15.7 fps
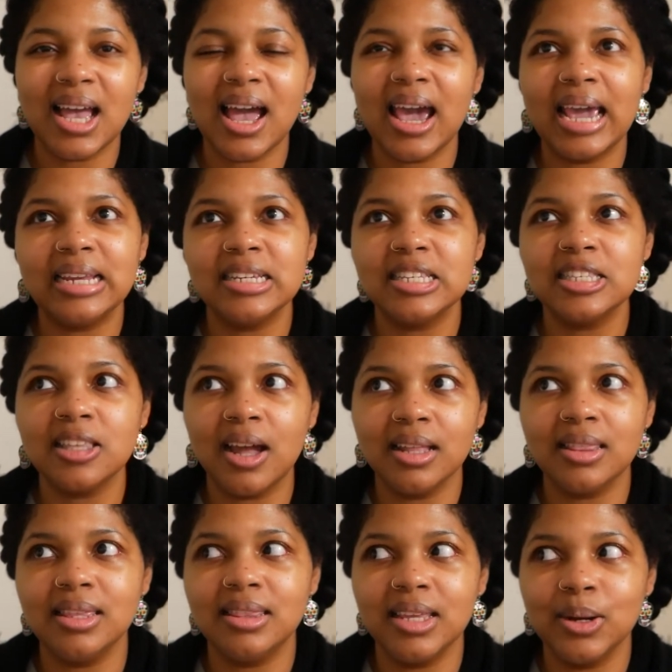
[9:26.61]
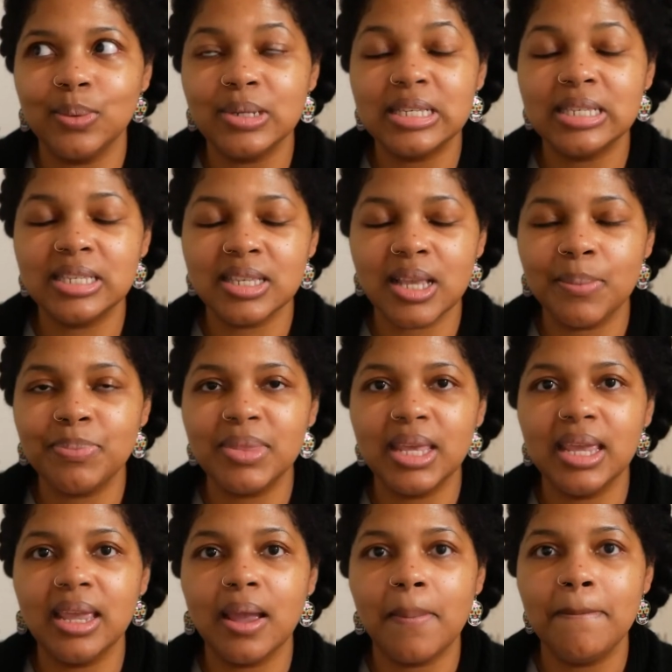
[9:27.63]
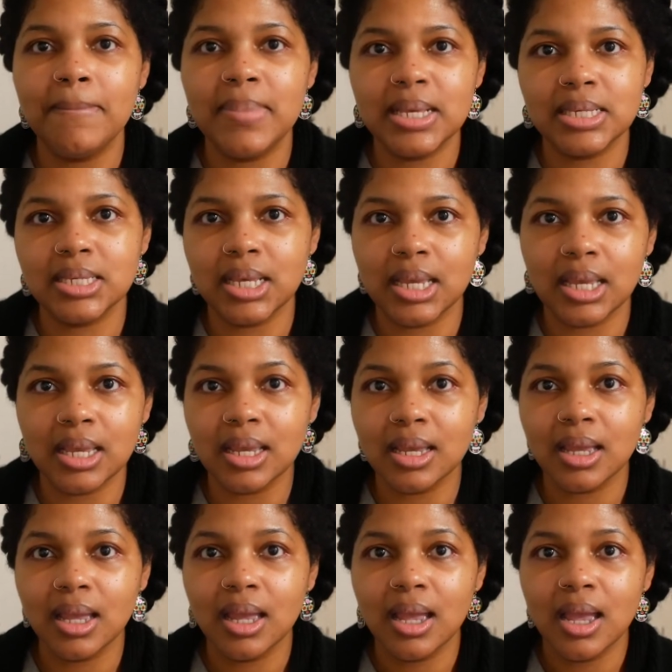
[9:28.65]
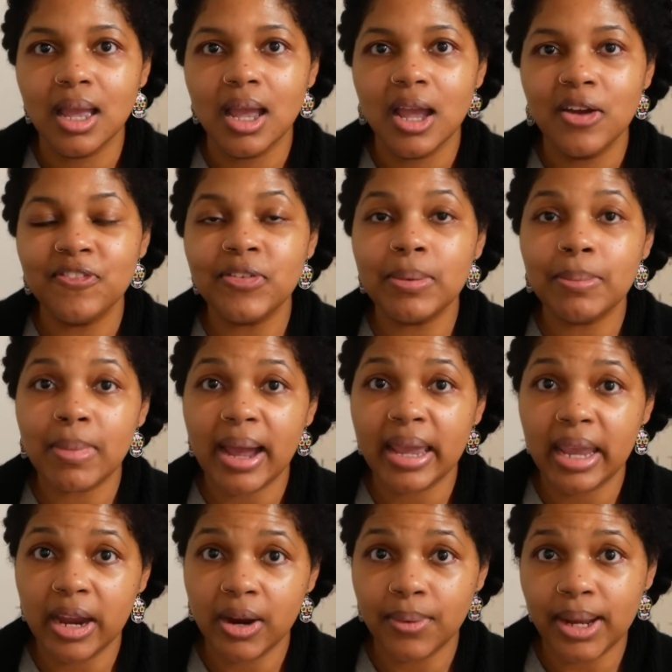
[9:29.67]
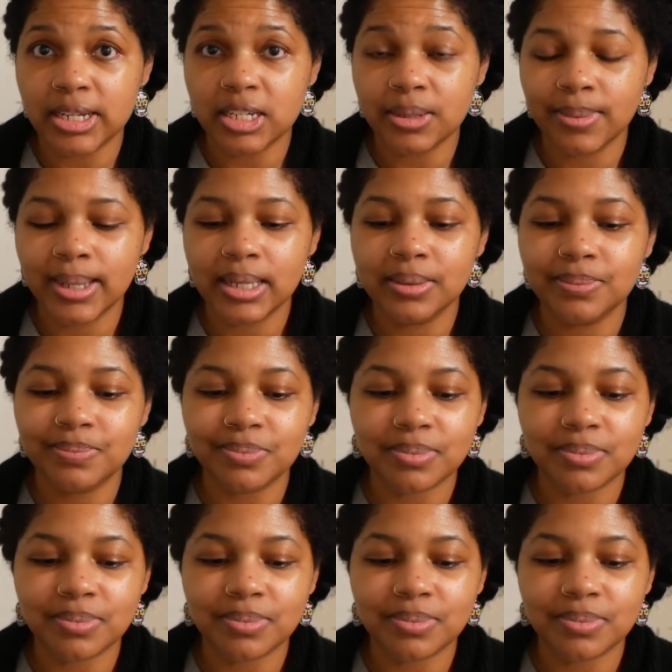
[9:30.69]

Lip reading: I just thought that there was something missing from my hair regimen.